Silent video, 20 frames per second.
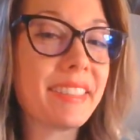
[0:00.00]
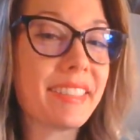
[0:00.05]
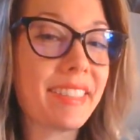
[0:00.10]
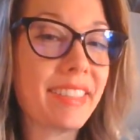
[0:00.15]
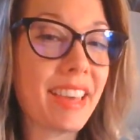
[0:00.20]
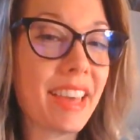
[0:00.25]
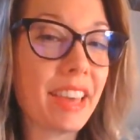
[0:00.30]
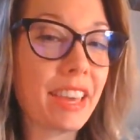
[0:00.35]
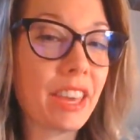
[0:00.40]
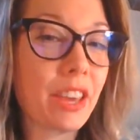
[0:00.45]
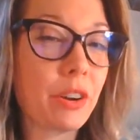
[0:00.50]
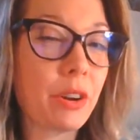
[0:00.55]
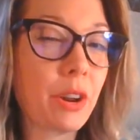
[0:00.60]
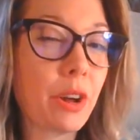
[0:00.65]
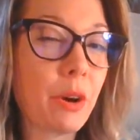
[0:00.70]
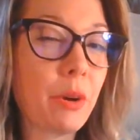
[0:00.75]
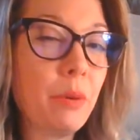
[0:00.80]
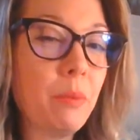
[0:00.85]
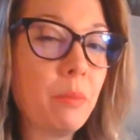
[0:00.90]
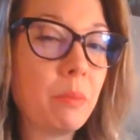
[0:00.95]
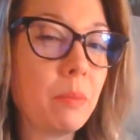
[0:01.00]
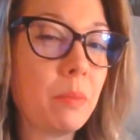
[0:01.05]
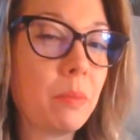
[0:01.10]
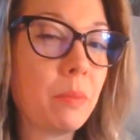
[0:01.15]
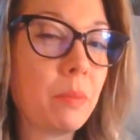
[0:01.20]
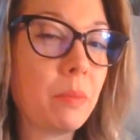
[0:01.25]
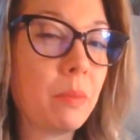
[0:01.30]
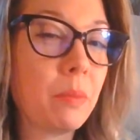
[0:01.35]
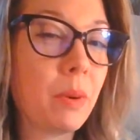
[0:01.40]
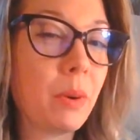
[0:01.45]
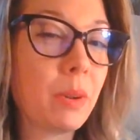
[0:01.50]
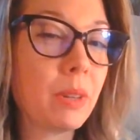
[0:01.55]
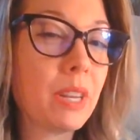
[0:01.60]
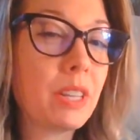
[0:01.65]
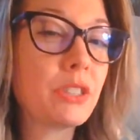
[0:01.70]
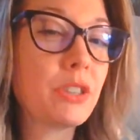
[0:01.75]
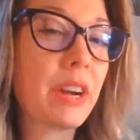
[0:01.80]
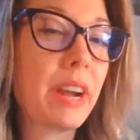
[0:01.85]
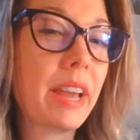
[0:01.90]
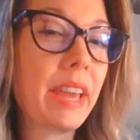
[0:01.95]
Thank you. No. Hold
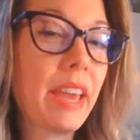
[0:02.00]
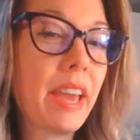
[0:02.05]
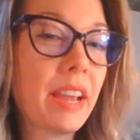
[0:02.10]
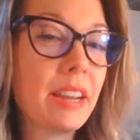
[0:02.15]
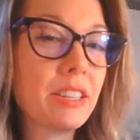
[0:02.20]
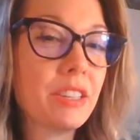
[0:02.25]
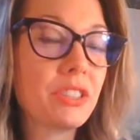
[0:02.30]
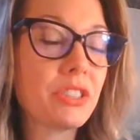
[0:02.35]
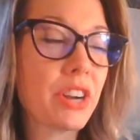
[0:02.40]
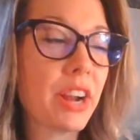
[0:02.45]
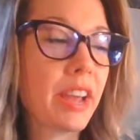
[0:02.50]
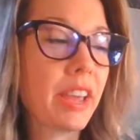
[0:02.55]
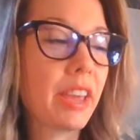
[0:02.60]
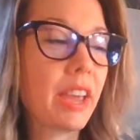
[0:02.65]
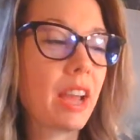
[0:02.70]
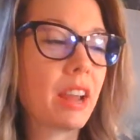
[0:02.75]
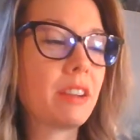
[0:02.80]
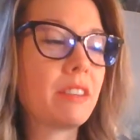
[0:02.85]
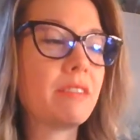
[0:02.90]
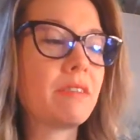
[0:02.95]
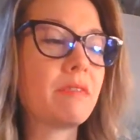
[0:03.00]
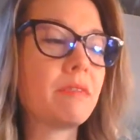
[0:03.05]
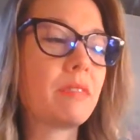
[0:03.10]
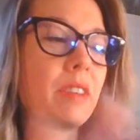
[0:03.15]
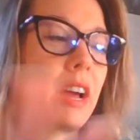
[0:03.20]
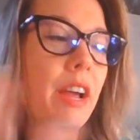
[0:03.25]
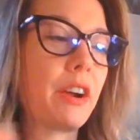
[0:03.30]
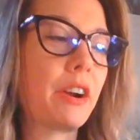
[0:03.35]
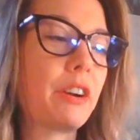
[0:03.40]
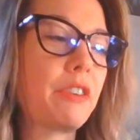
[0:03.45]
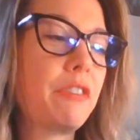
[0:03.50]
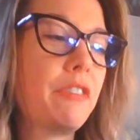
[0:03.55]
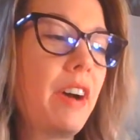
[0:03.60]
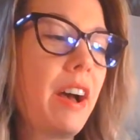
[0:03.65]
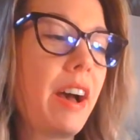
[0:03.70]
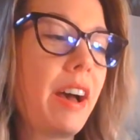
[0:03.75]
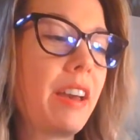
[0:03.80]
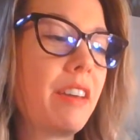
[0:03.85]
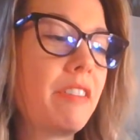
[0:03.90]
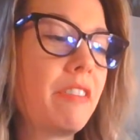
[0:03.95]
on. Try again. Try again. I heard
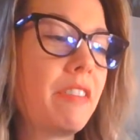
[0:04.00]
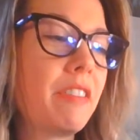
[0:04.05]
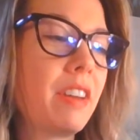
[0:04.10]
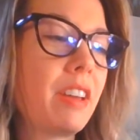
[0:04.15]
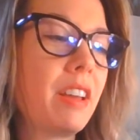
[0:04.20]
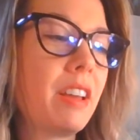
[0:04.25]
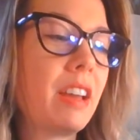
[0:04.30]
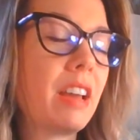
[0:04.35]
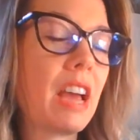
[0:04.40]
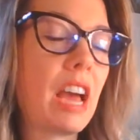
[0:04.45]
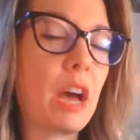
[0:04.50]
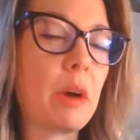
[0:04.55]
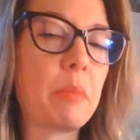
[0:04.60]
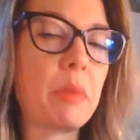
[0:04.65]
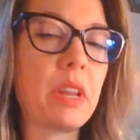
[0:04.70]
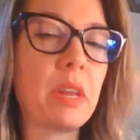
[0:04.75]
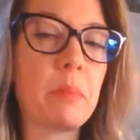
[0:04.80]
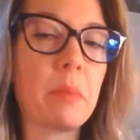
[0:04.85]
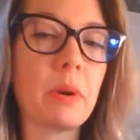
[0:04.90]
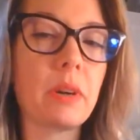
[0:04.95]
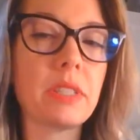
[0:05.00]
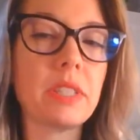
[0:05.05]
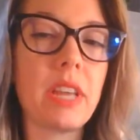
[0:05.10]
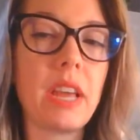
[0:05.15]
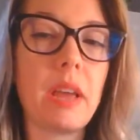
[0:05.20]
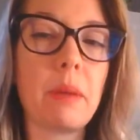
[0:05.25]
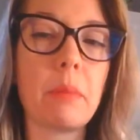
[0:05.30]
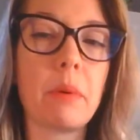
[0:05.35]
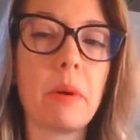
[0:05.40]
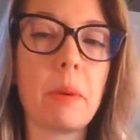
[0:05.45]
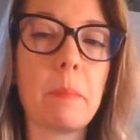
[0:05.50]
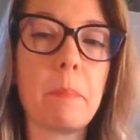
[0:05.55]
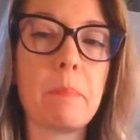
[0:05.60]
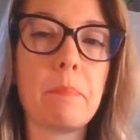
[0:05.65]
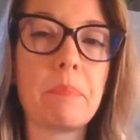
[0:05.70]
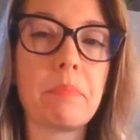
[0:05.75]
5. How many per table?